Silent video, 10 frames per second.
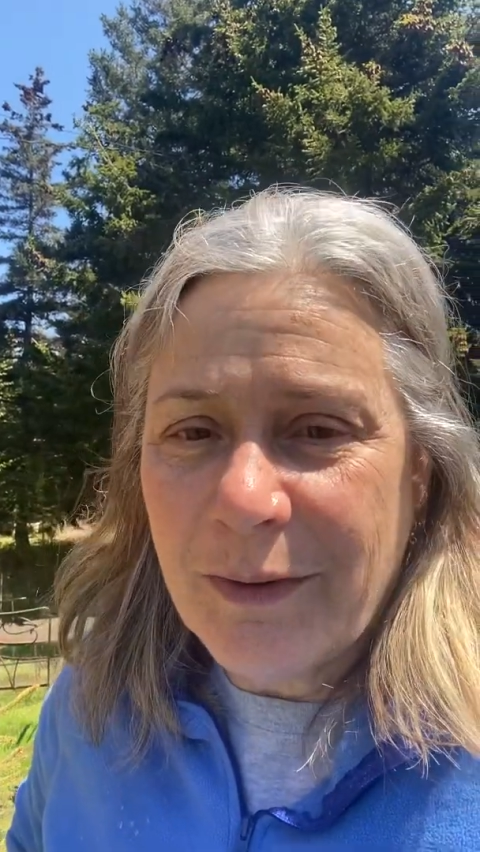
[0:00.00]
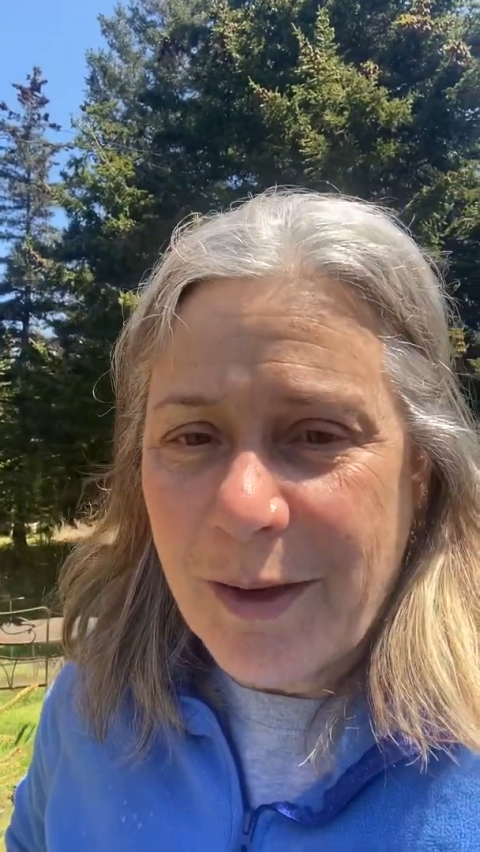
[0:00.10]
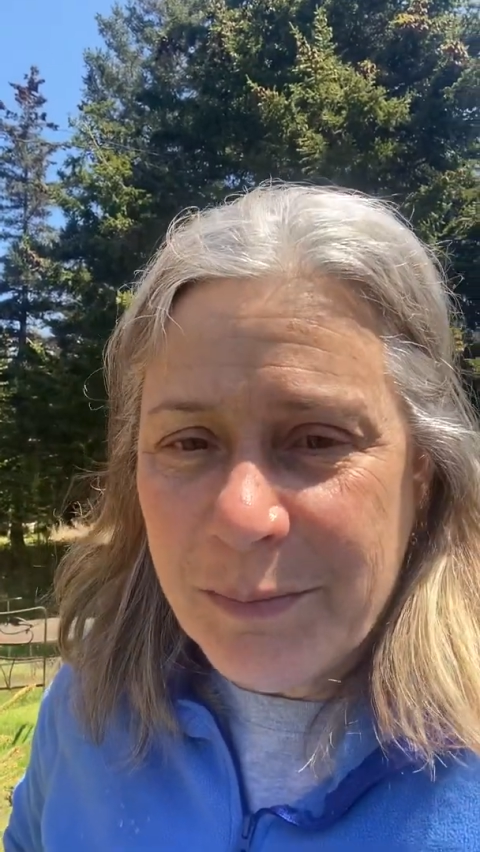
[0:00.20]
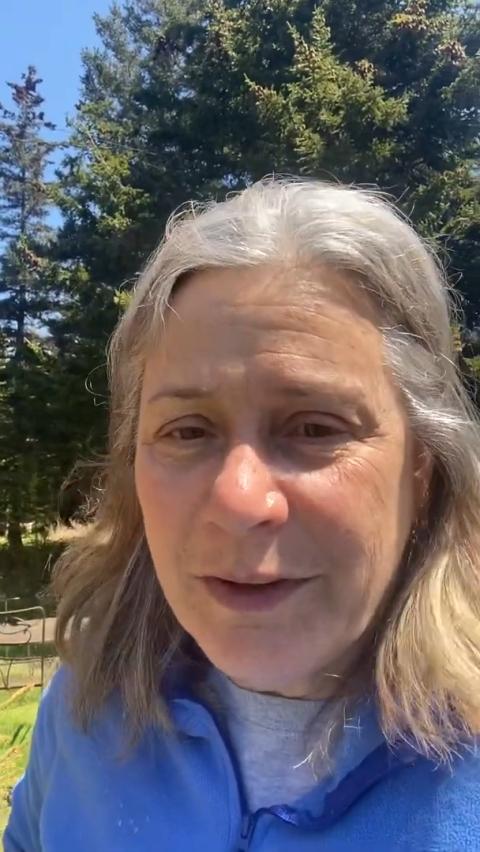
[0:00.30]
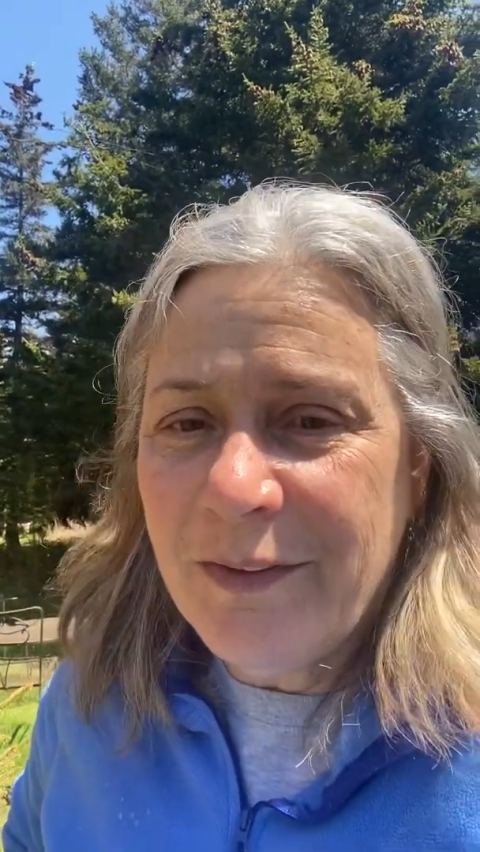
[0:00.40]

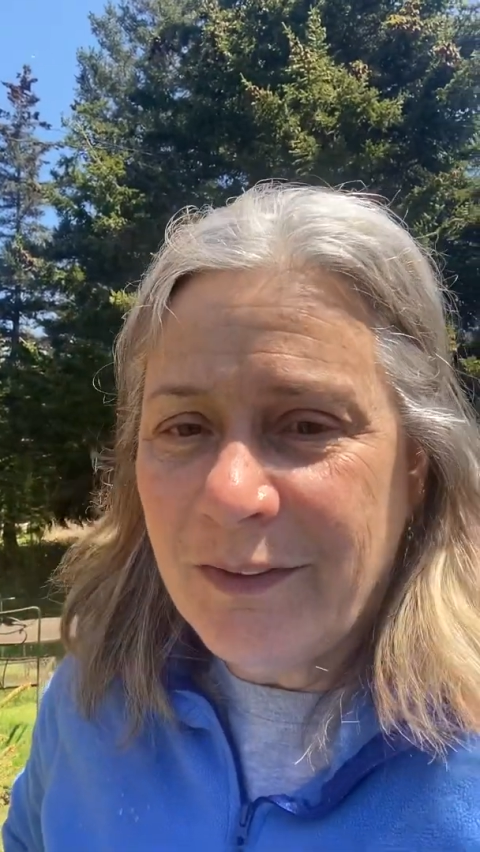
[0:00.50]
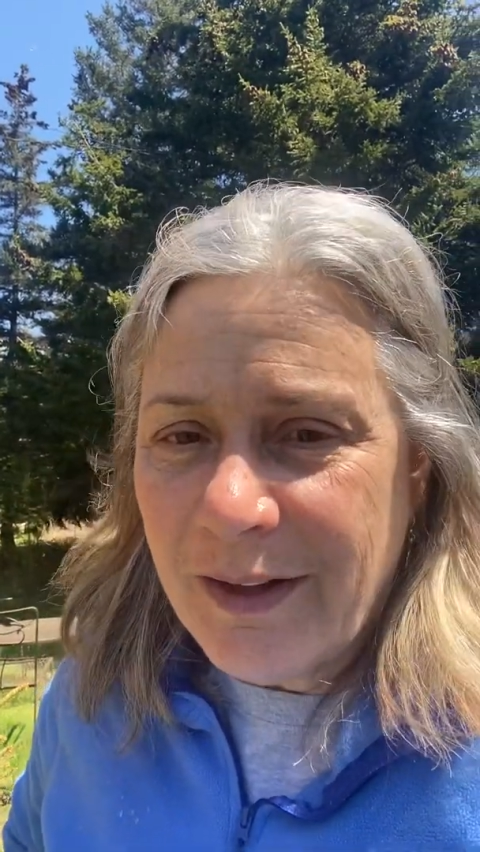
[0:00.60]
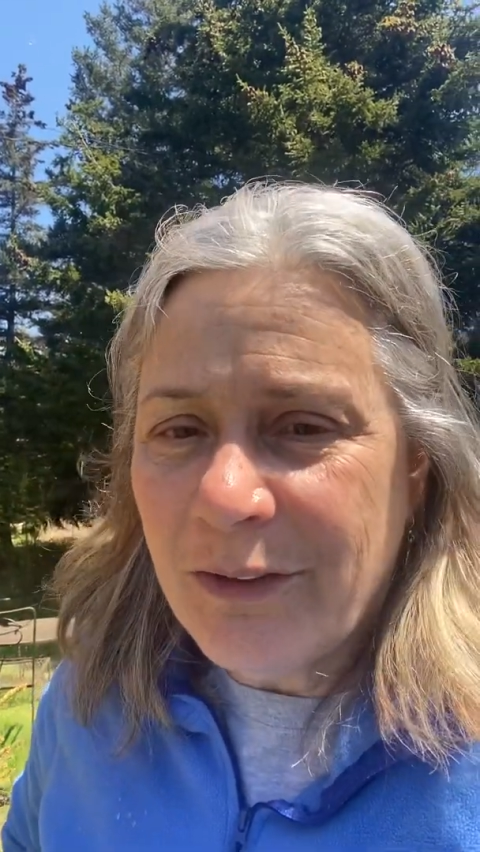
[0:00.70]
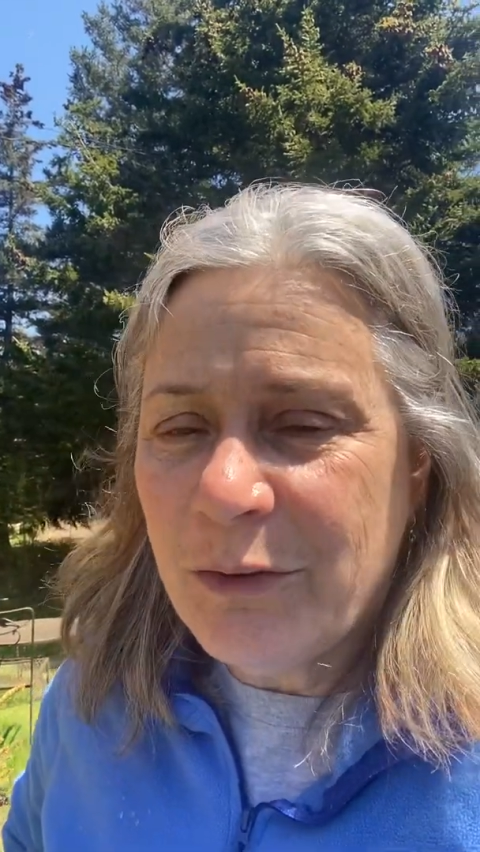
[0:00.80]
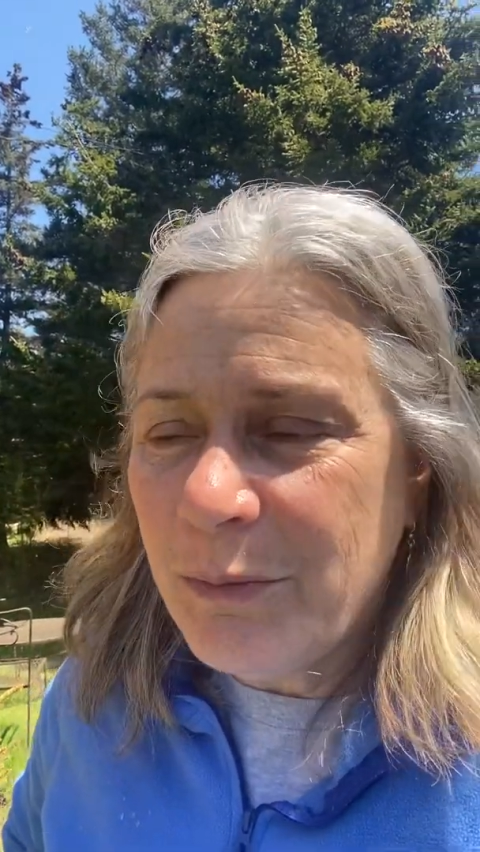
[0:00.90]
happened in these
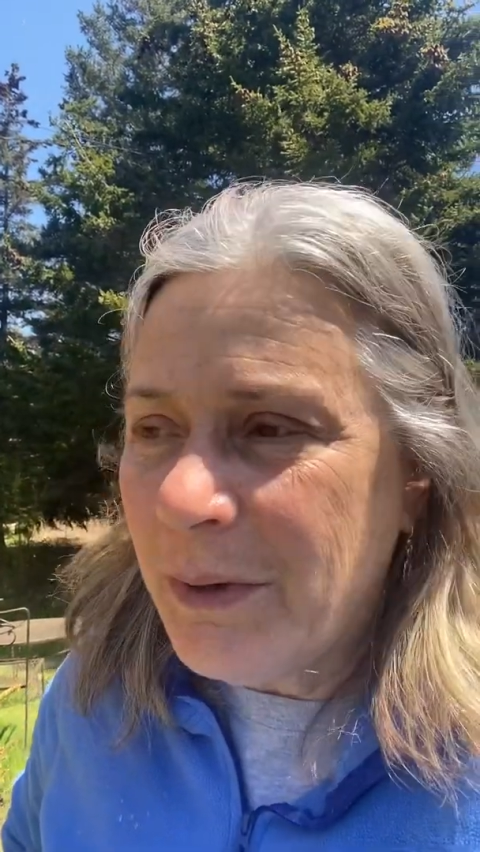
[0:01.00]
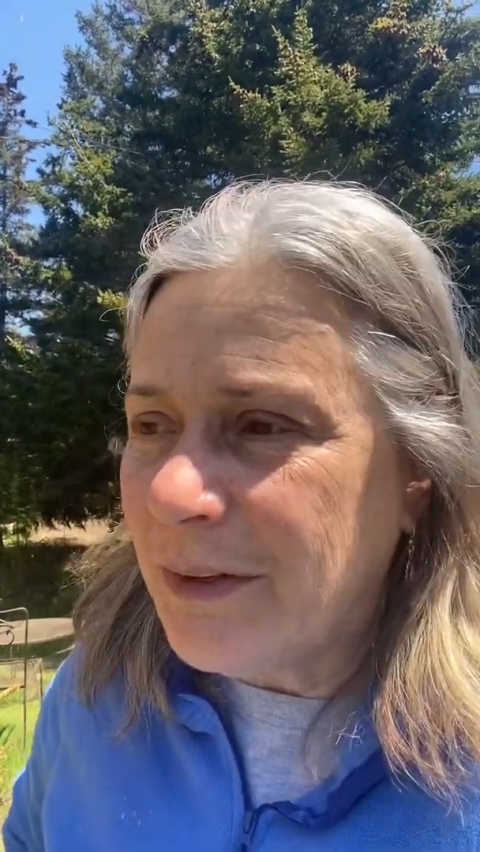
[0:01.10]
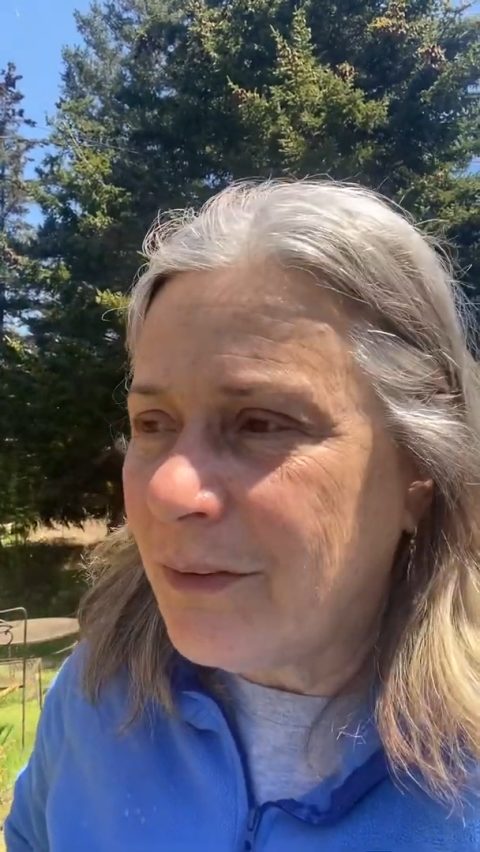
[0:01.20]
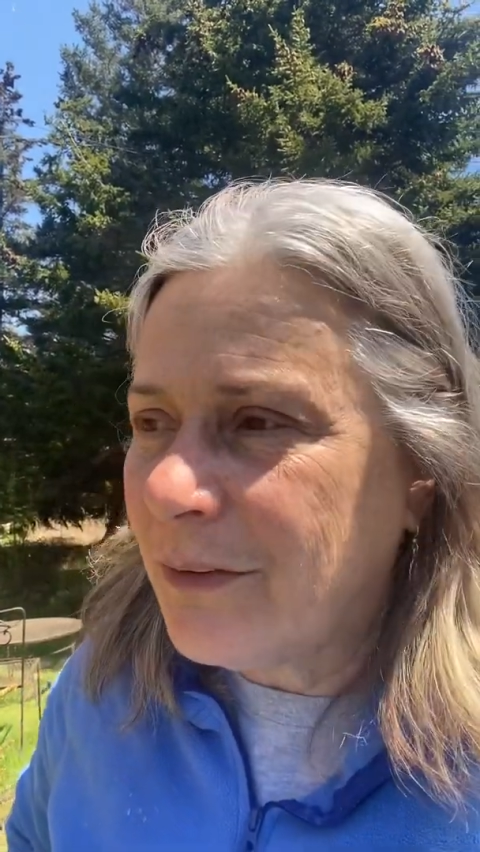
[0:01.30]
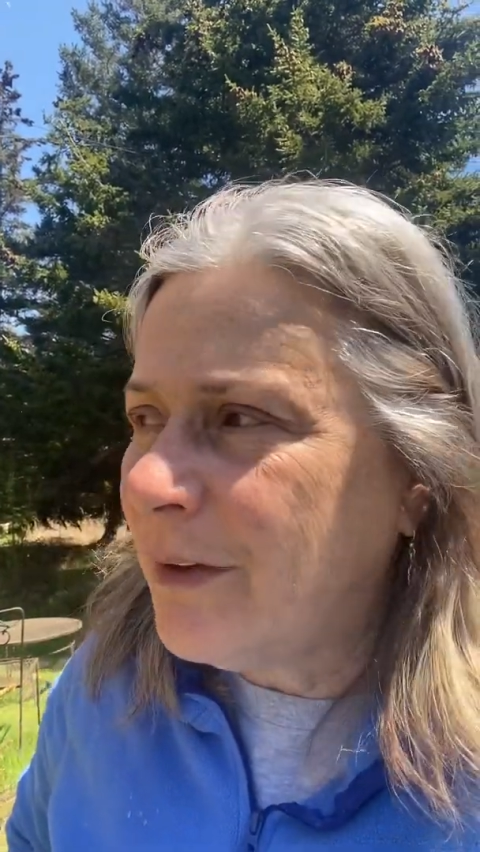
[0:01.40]
last 2
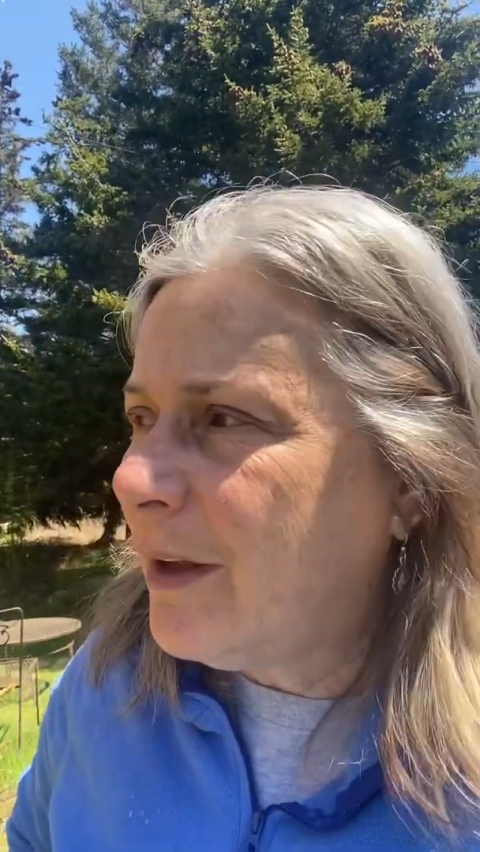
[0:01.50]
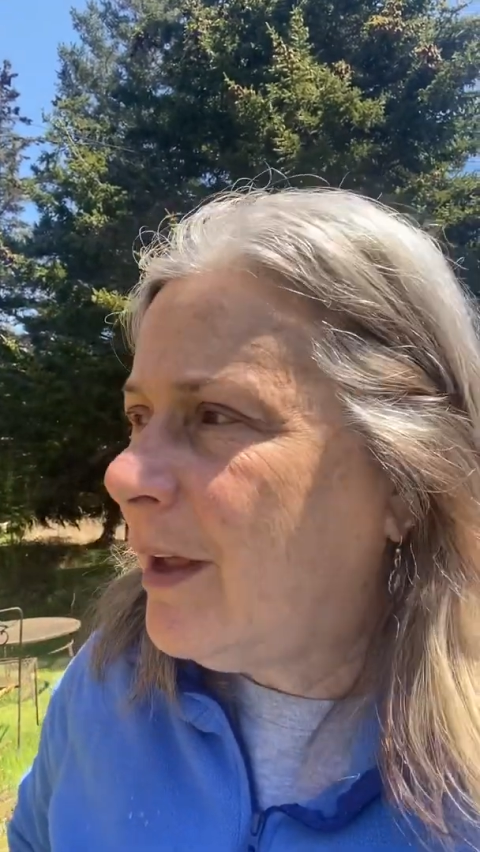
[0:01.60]
months